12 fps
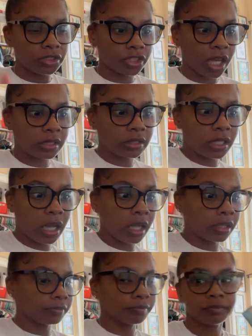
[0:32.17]
shot today.
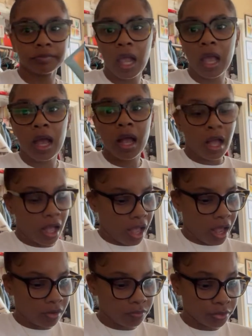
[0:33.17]

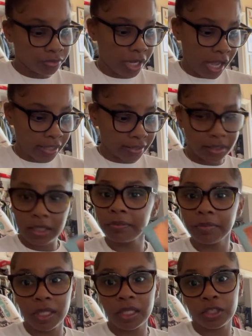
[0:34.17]
I will not
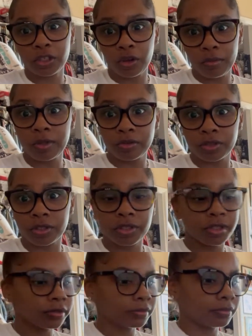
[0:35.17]
be getting no
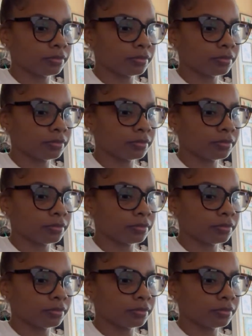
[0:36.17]
booster.